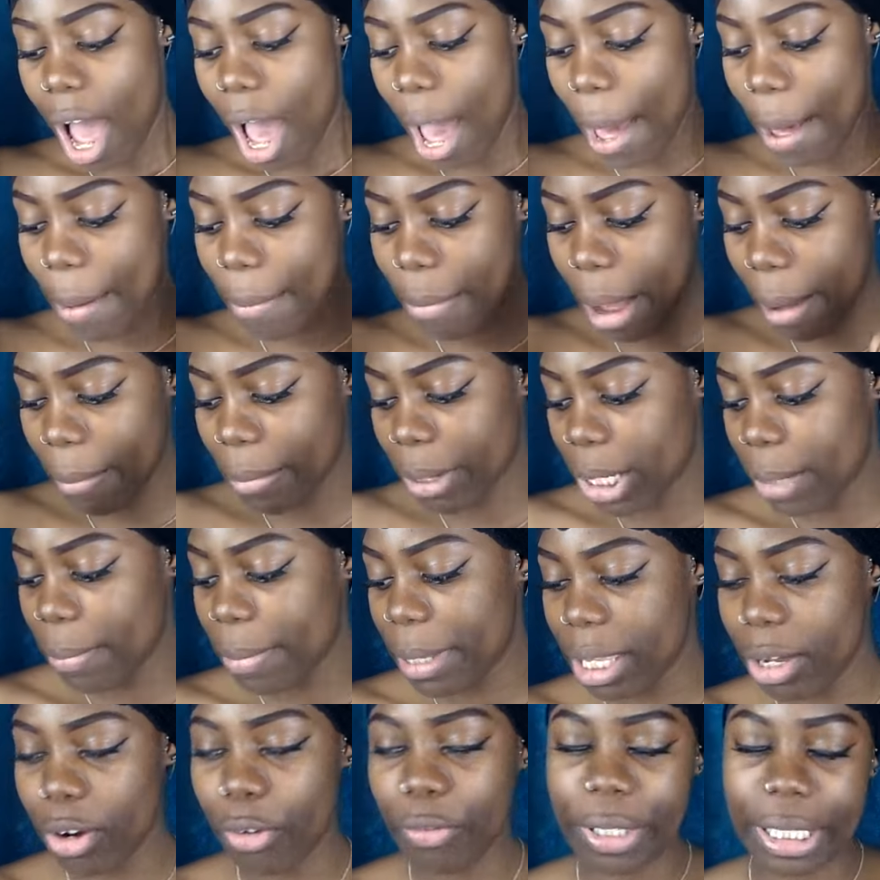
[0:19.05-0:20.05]
I'm going to
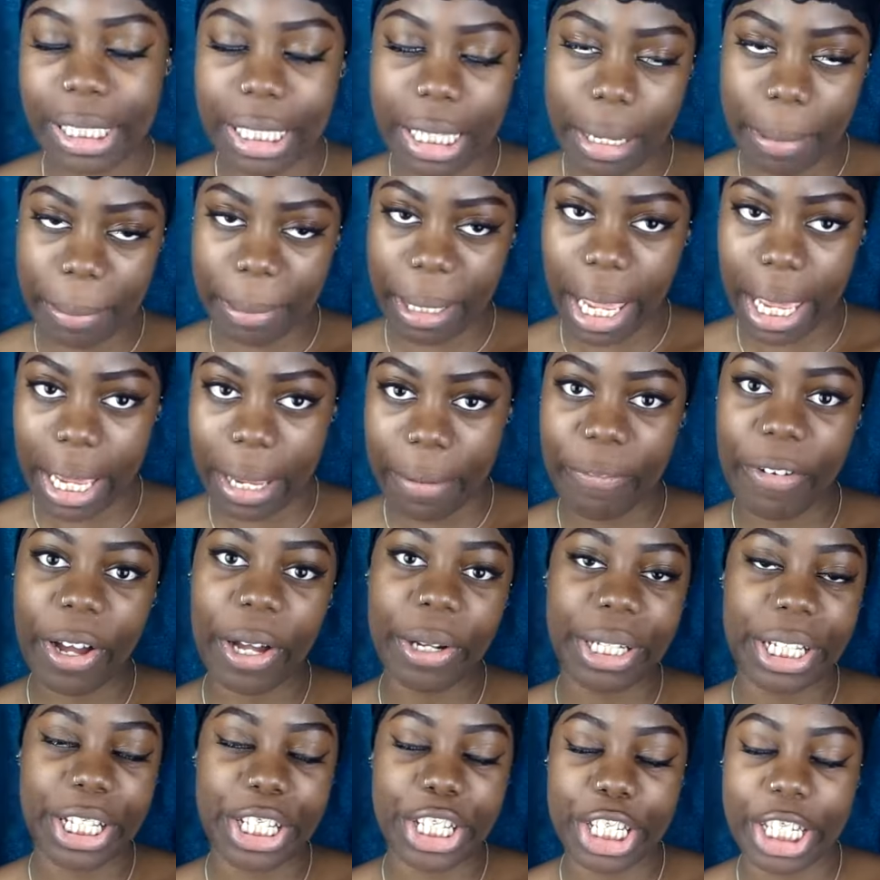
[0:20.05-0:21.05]
be obviously applying
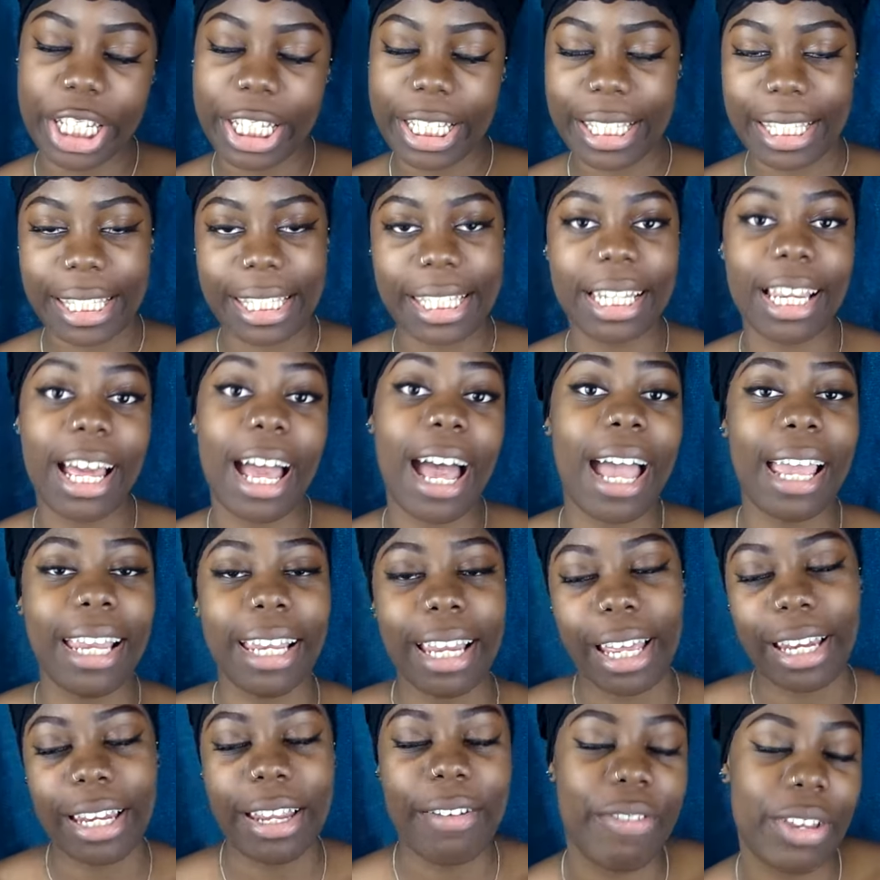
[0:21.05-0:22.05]
foundation and concealer,
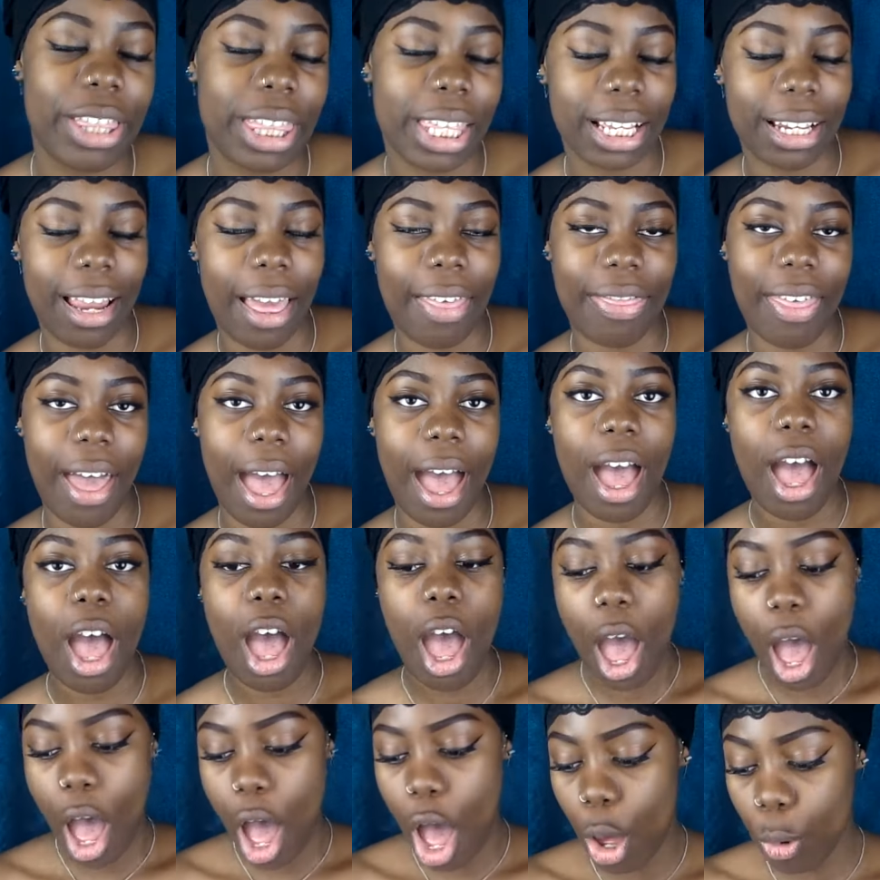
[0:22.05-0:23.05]
highlight and everything like that
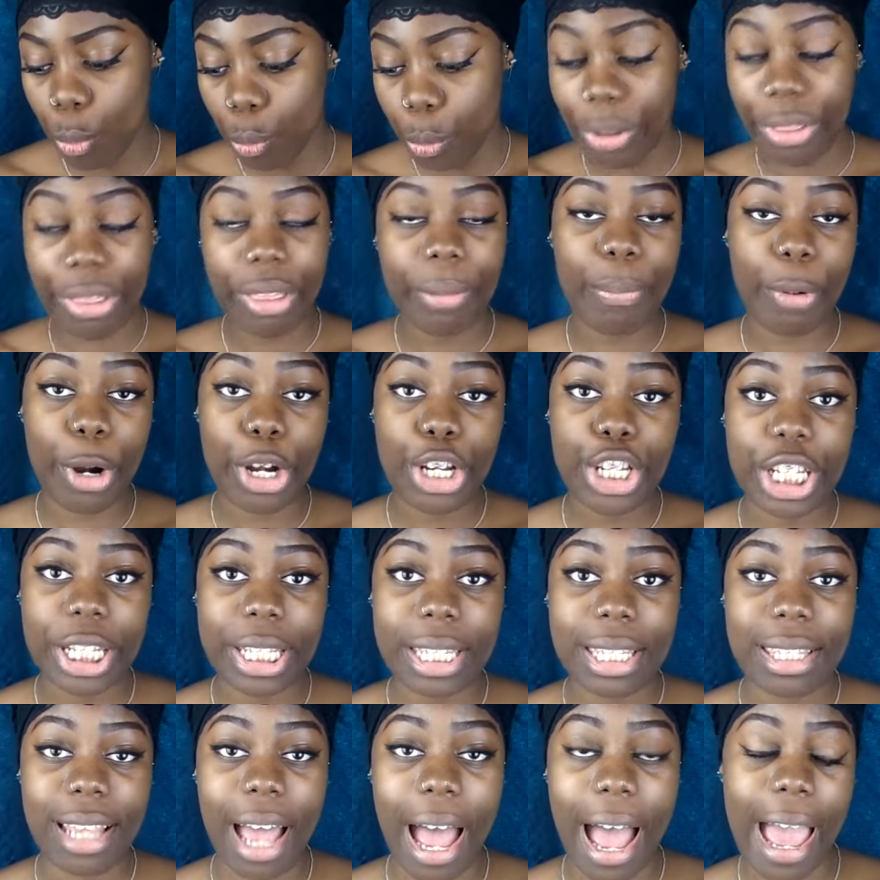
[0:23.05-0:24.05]
with the brushes.